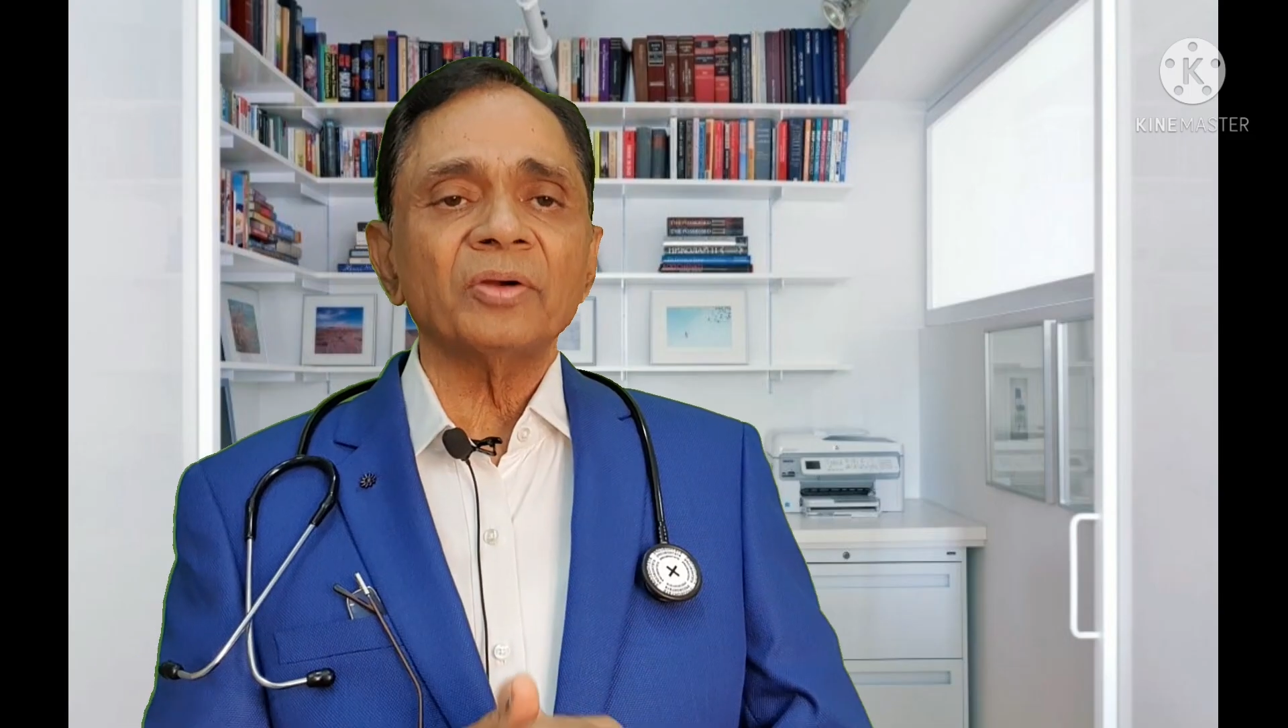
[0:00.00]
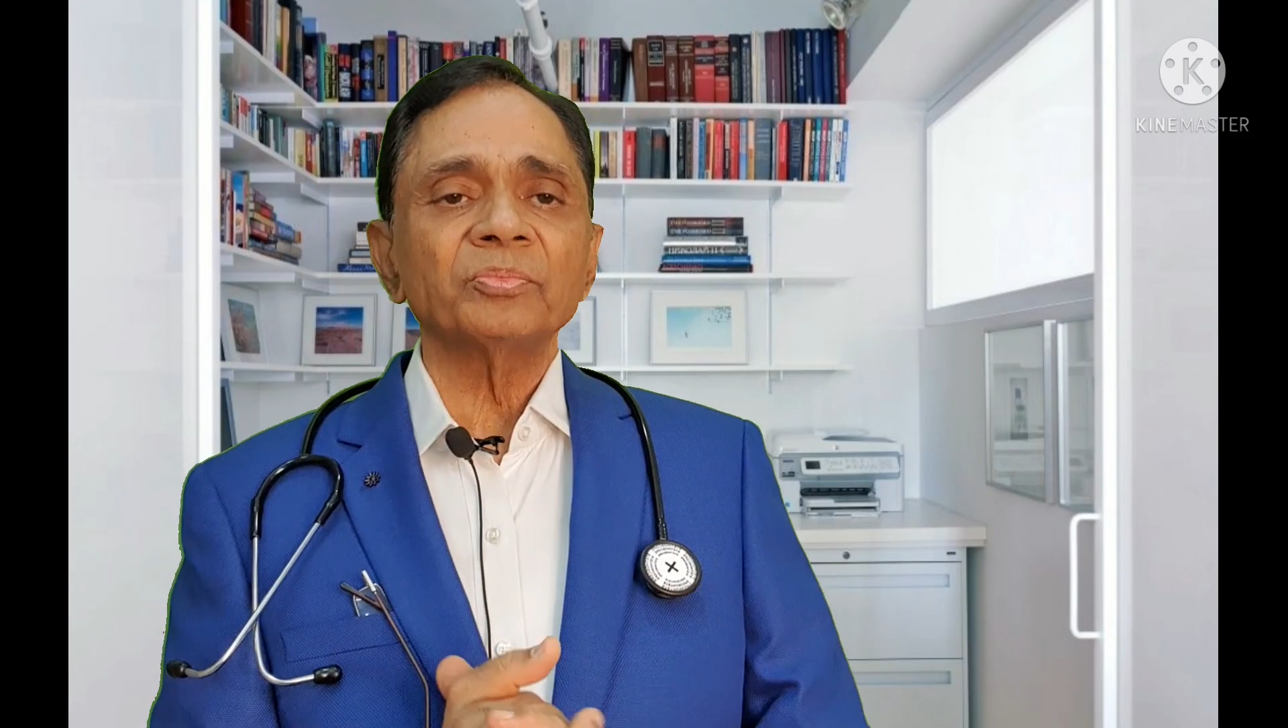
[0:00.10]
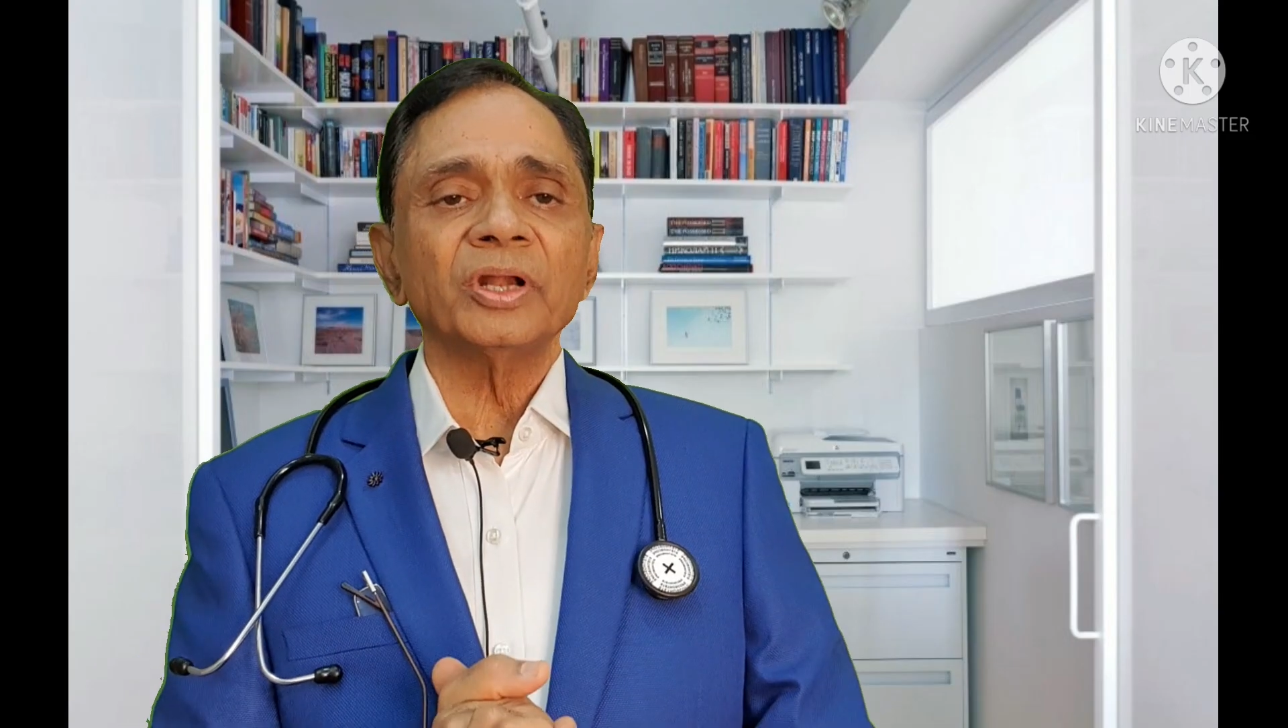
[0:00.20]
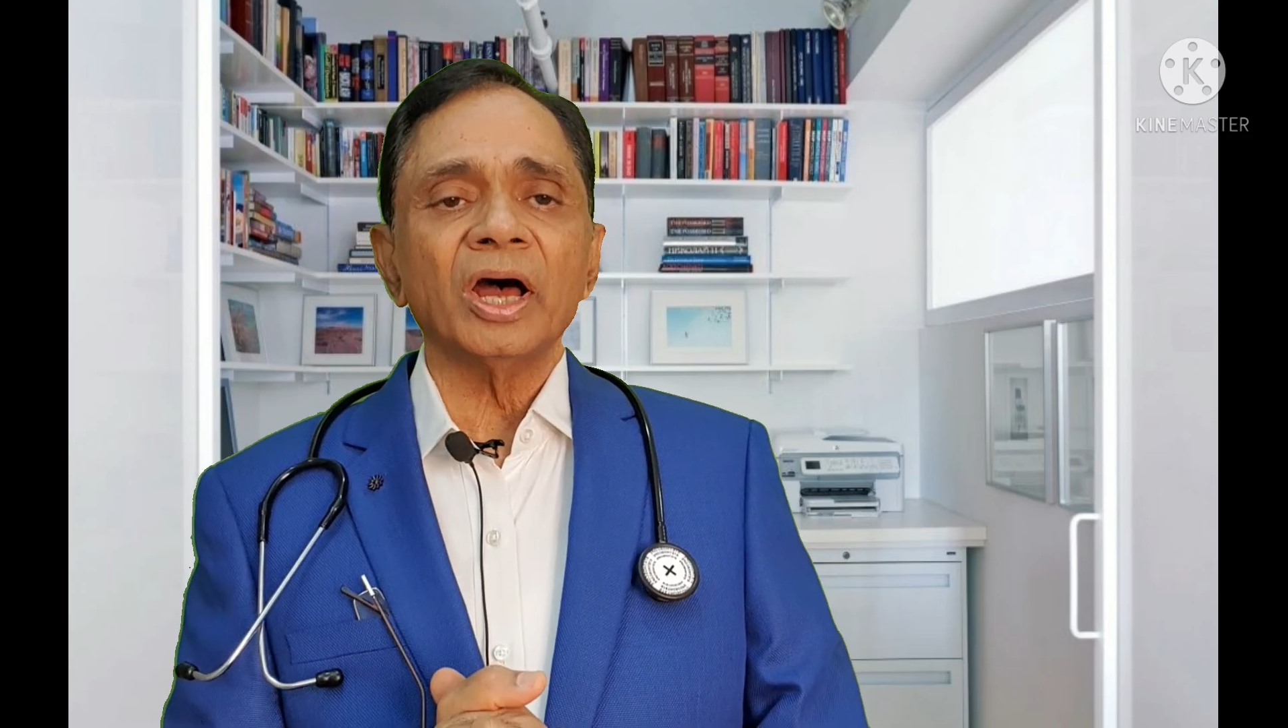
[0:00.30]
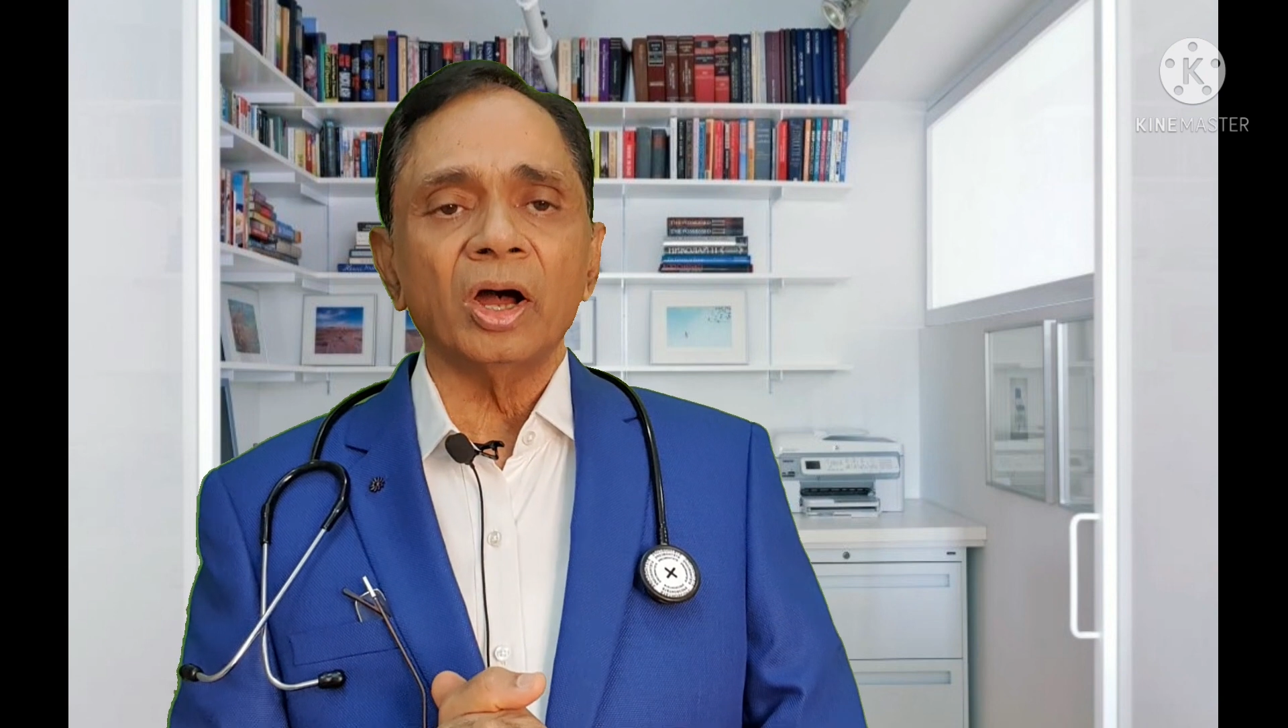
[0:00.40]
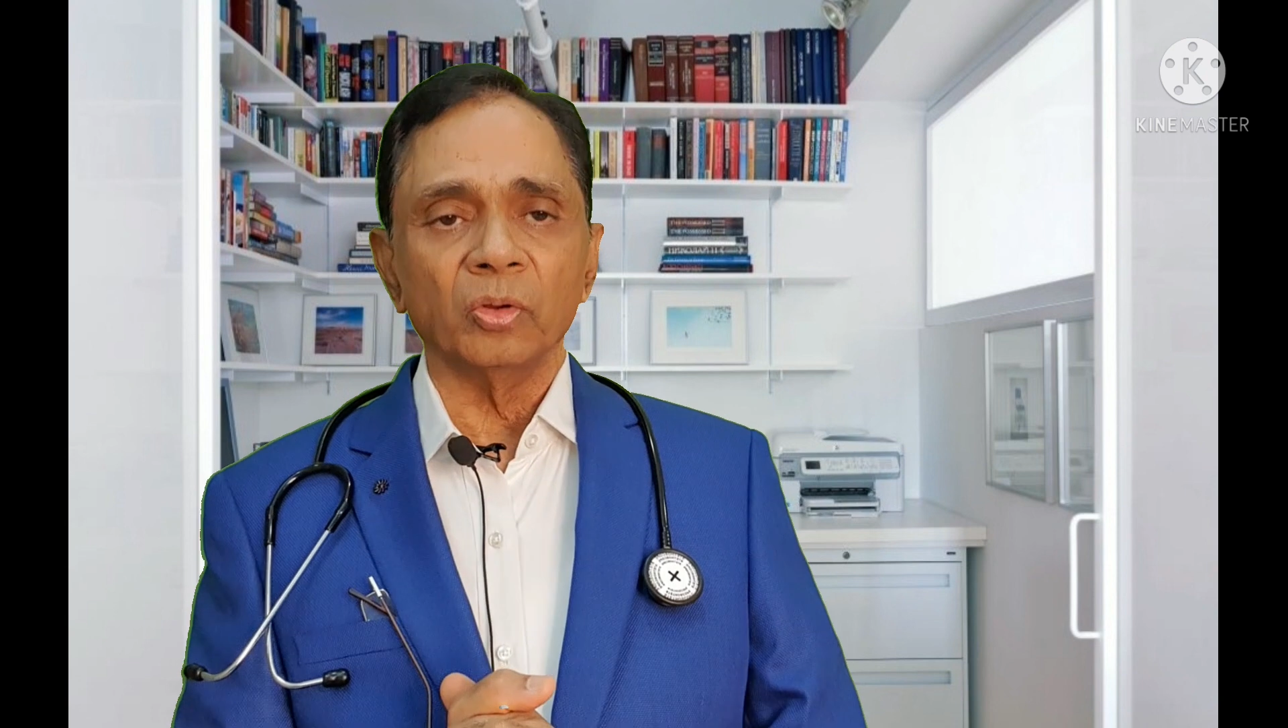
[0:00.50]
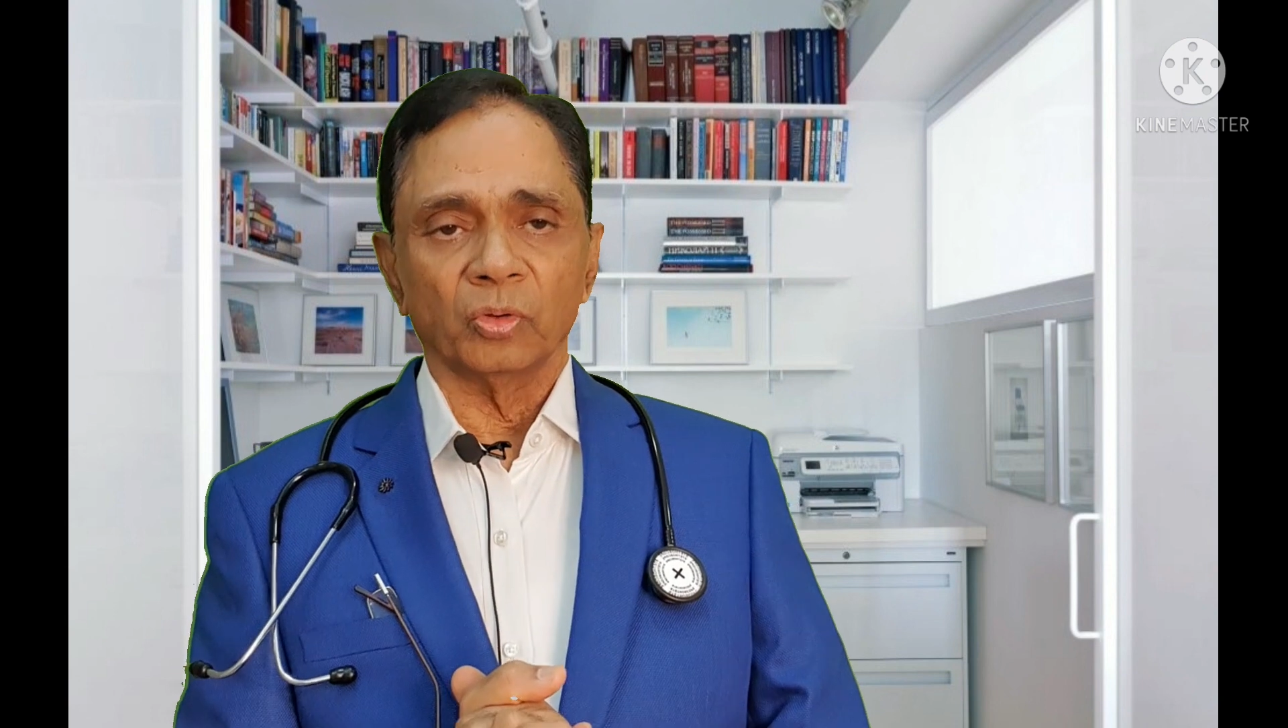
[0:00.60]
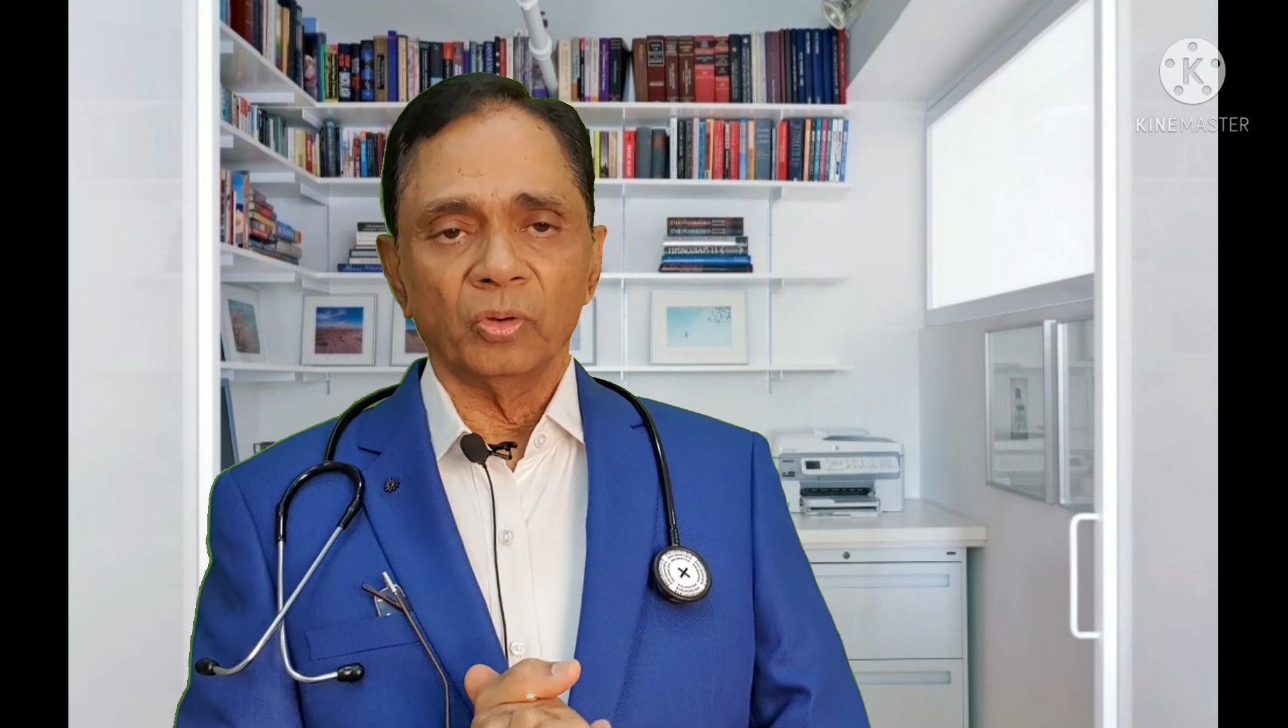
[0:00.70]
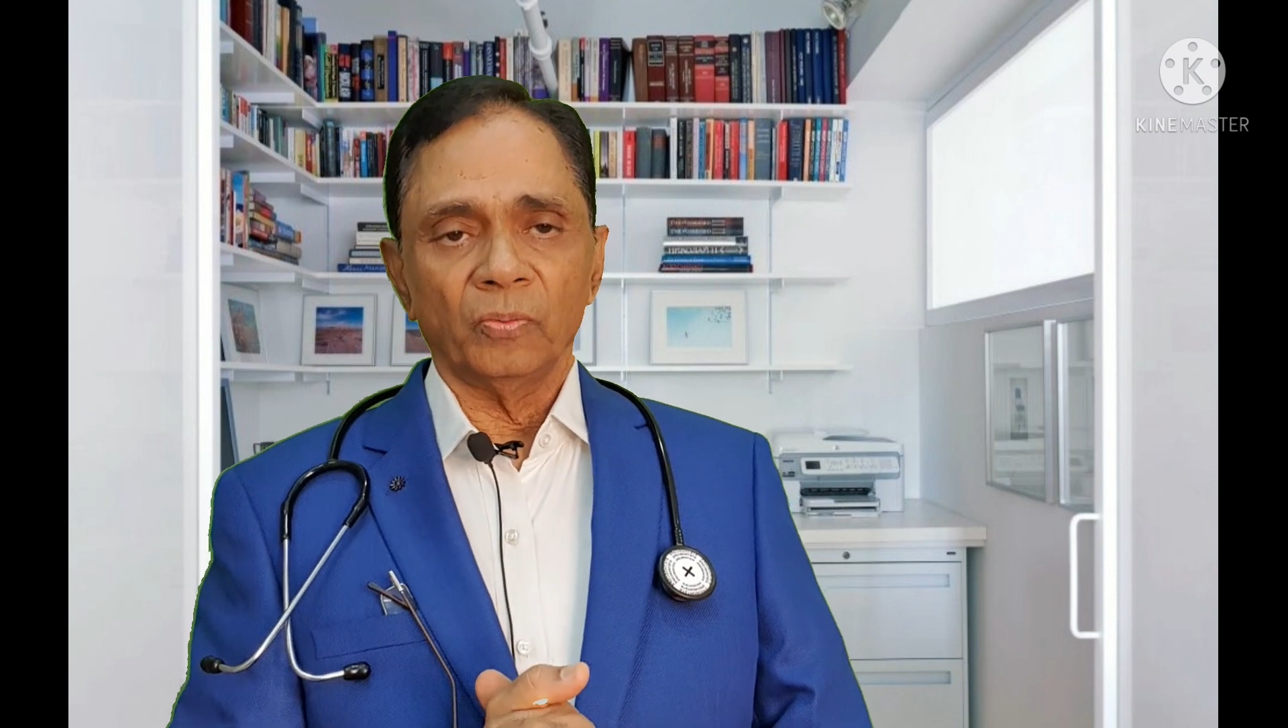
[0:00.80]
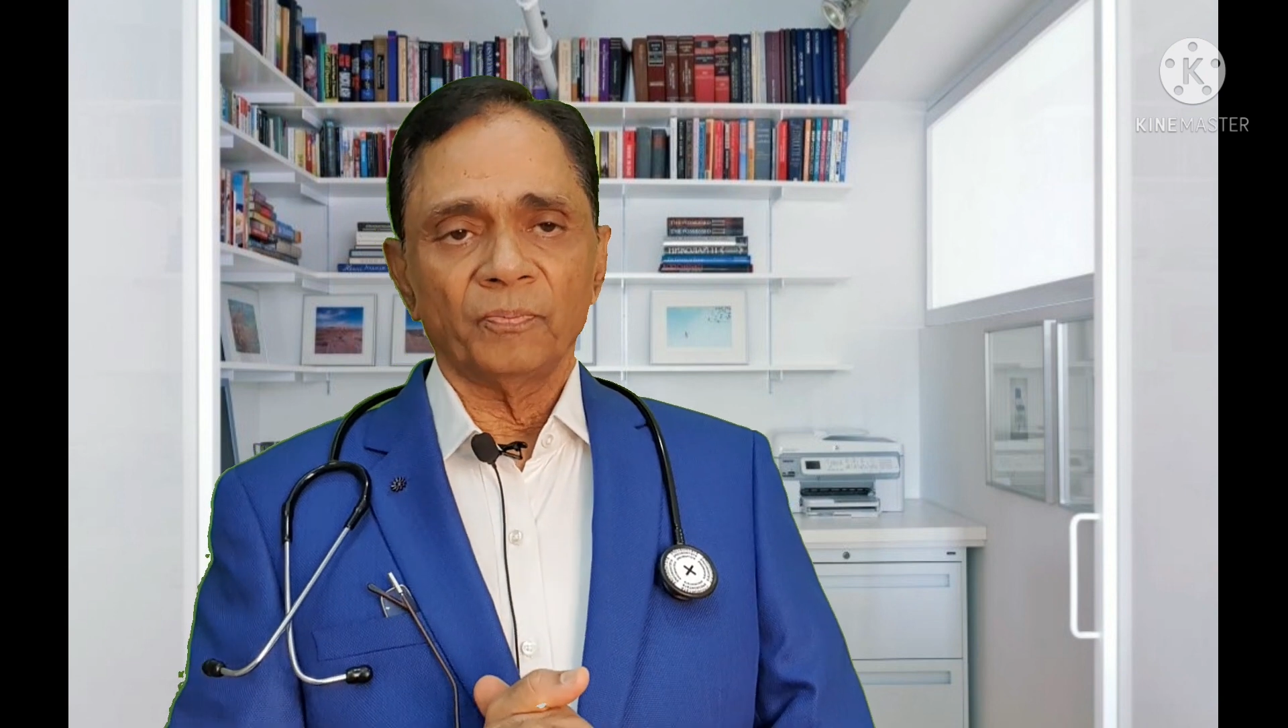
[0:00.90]
come
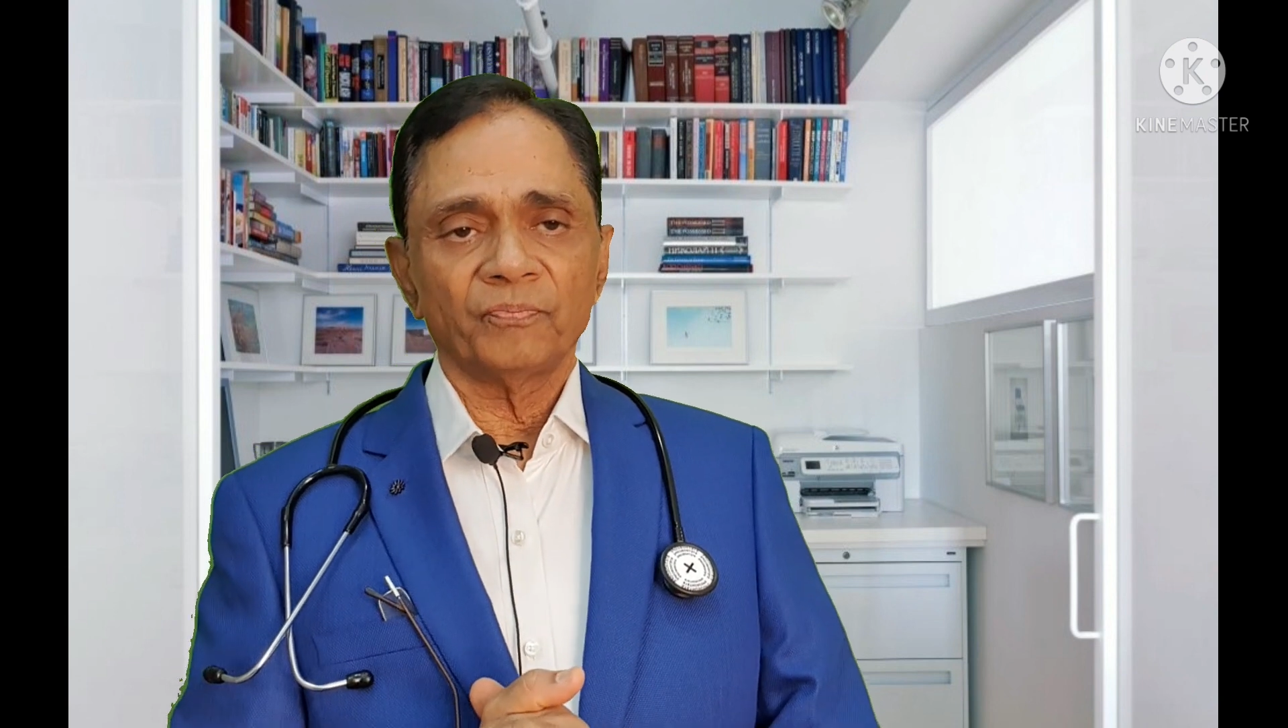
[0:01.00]
down,